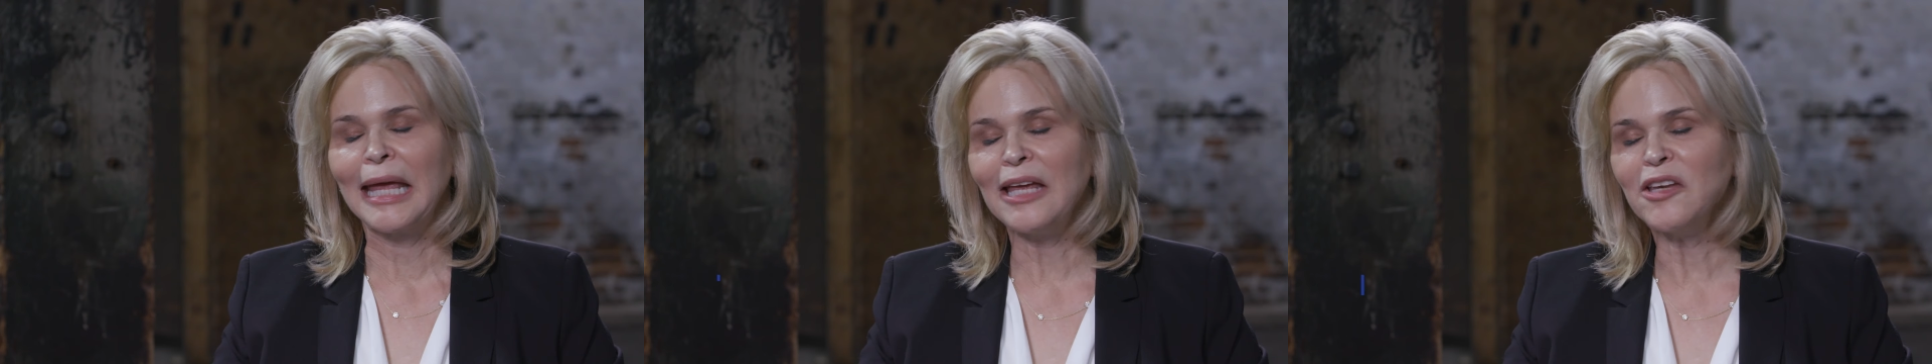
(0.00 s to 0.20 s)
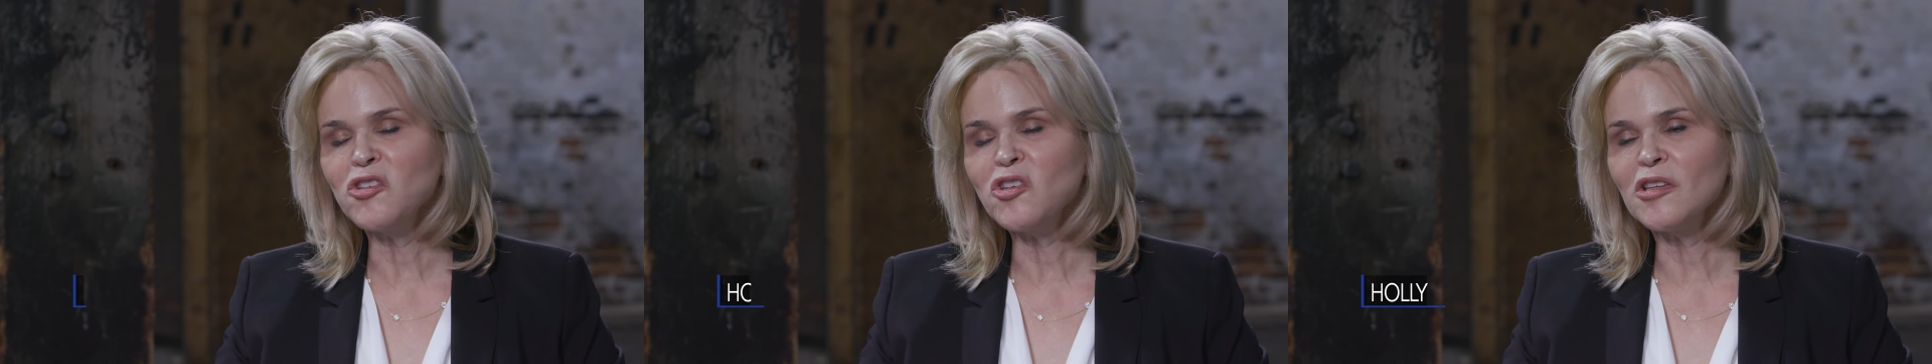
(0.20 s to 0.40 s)

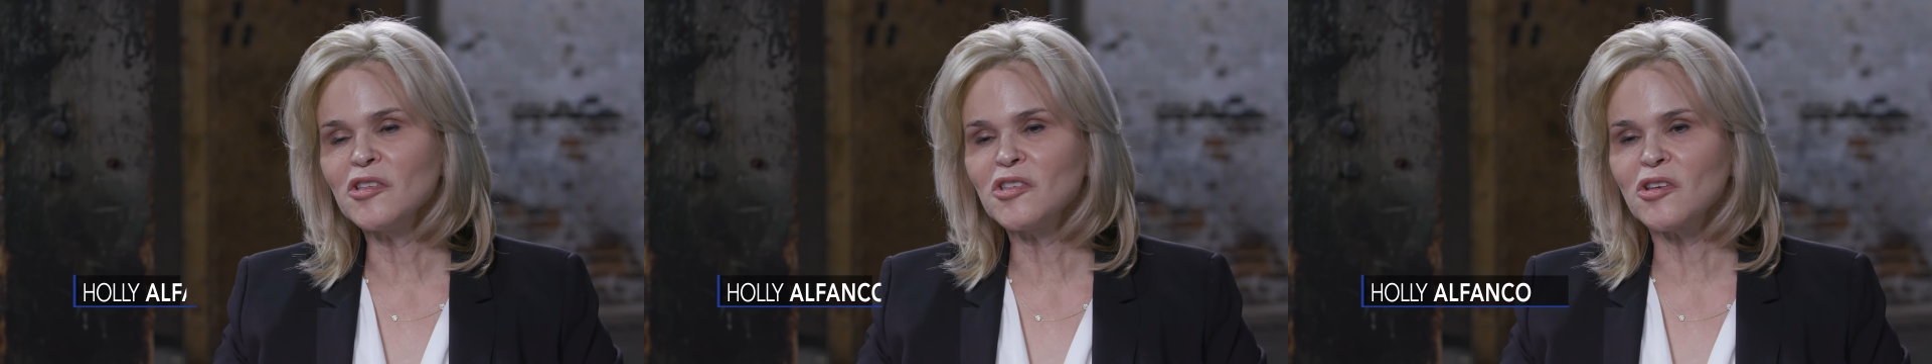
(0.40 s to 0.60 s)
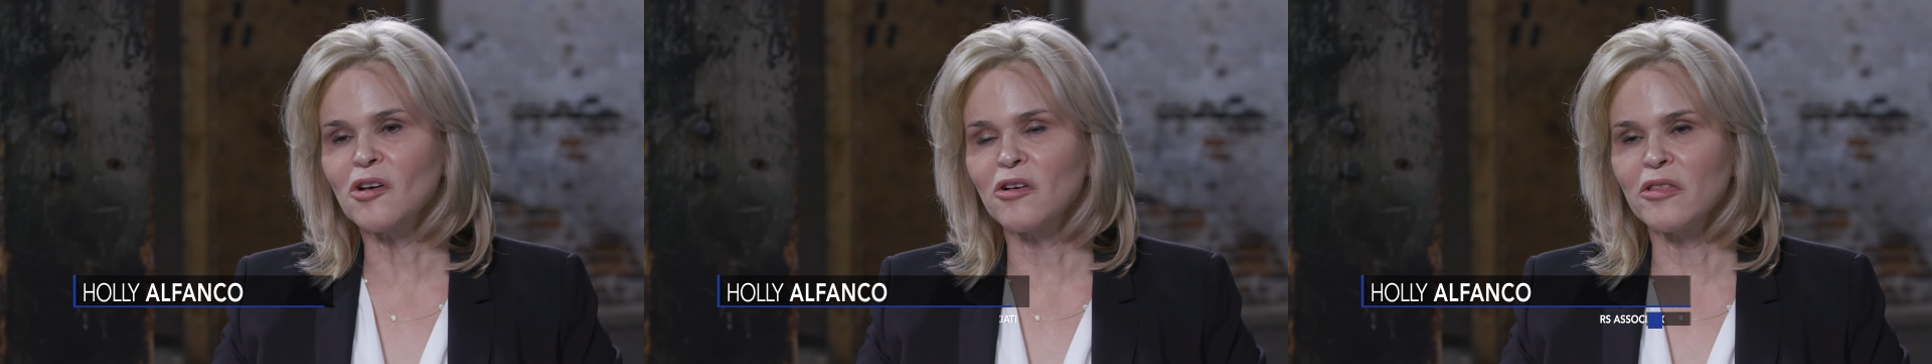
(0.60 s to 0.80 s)

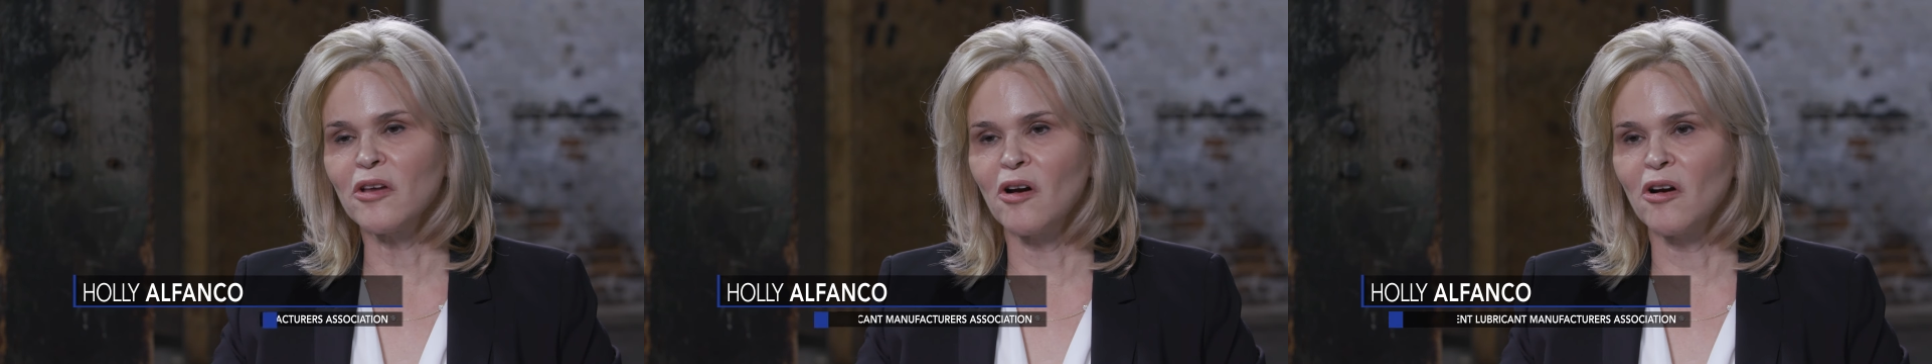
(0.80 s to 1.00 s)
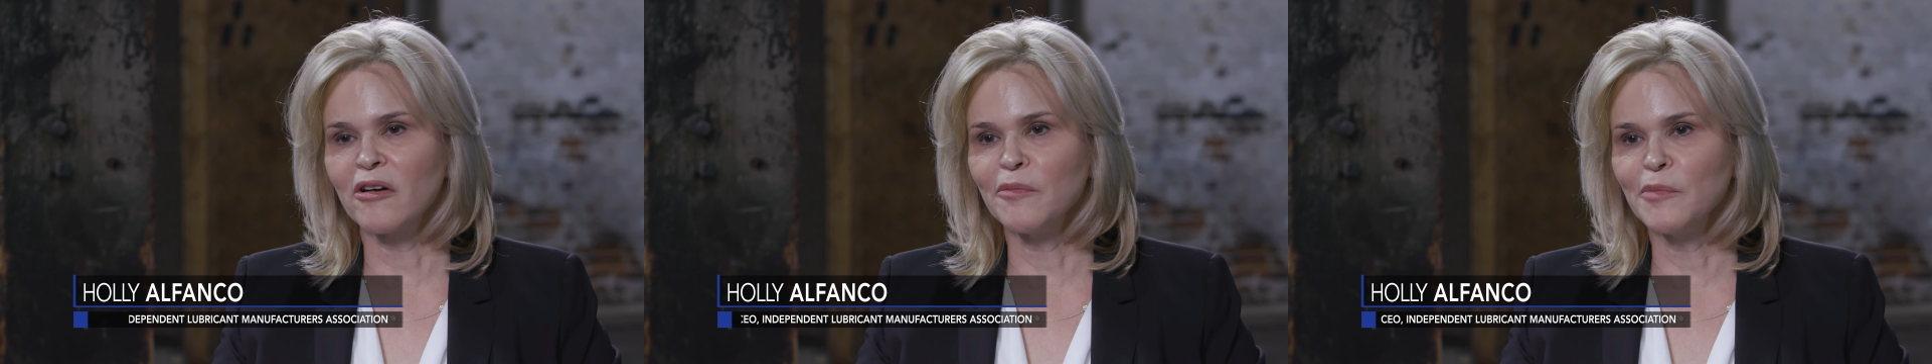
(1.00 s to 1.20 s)
Engines are the
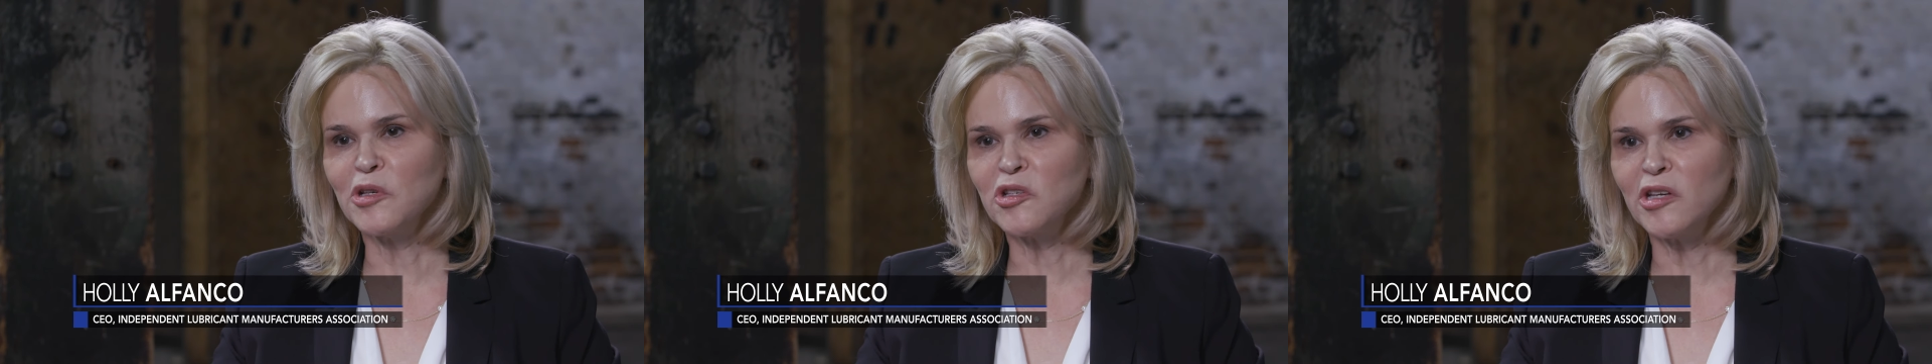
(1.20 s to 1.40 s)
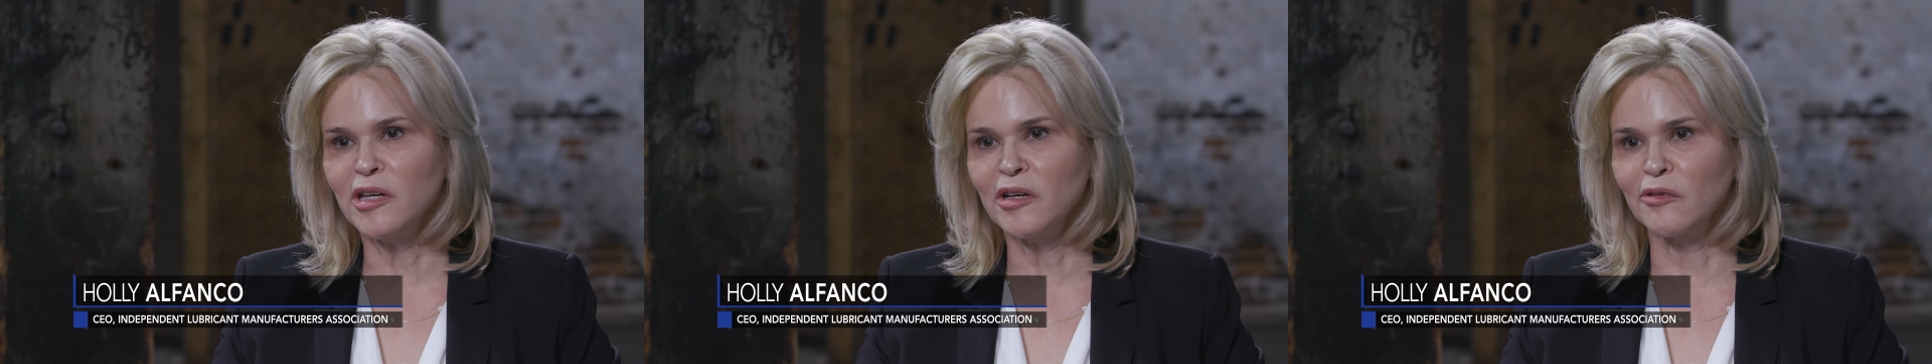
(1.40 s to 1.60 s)
heart of
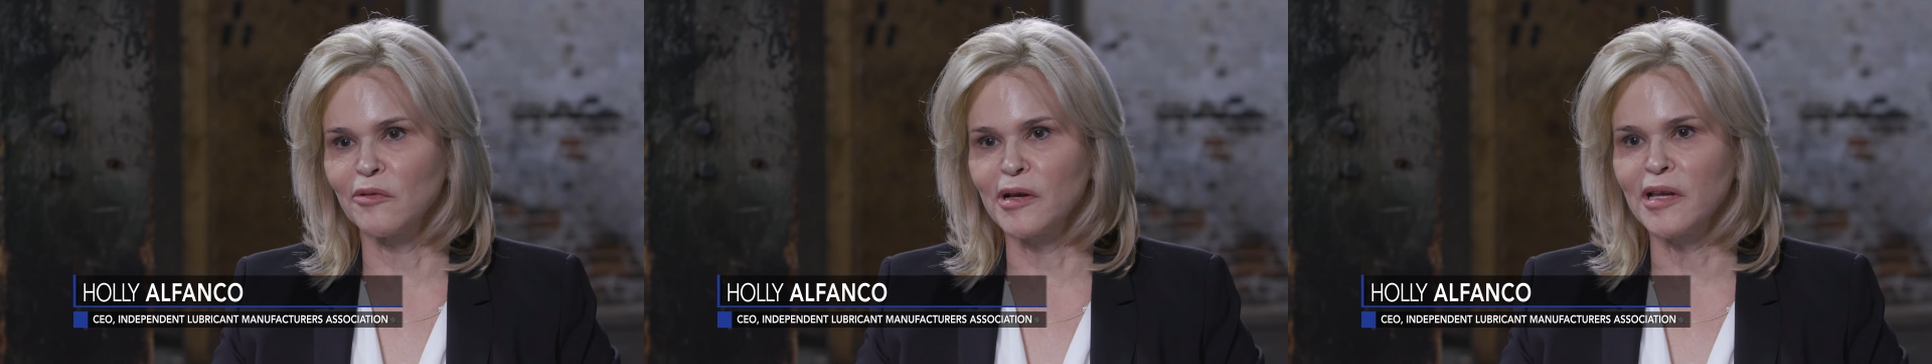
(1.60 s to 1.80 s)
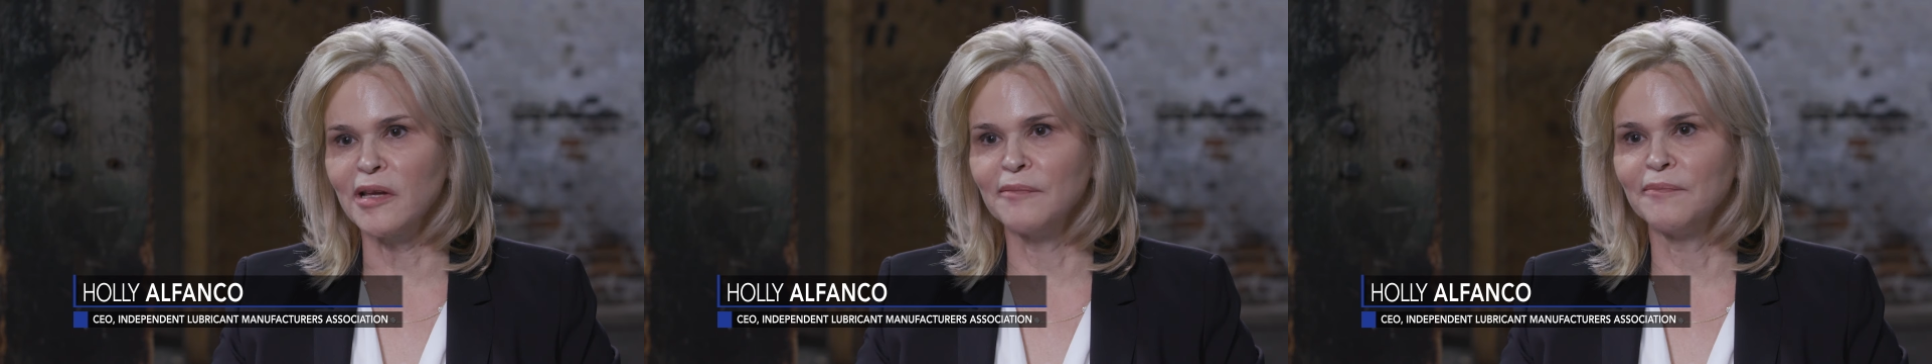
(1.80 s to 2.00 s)

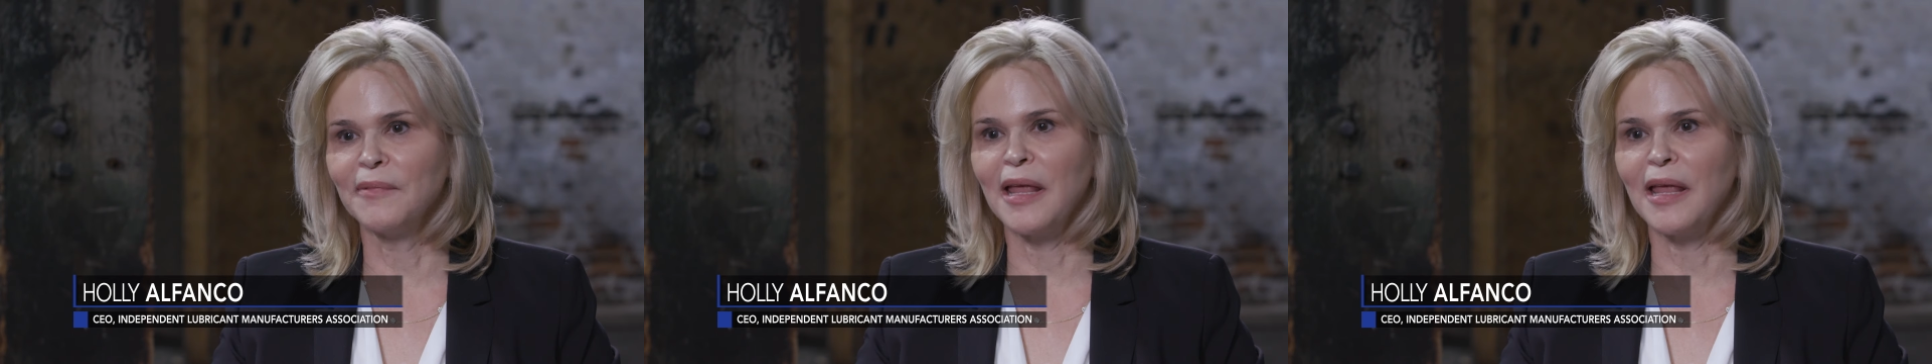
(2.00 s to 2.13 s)
machinery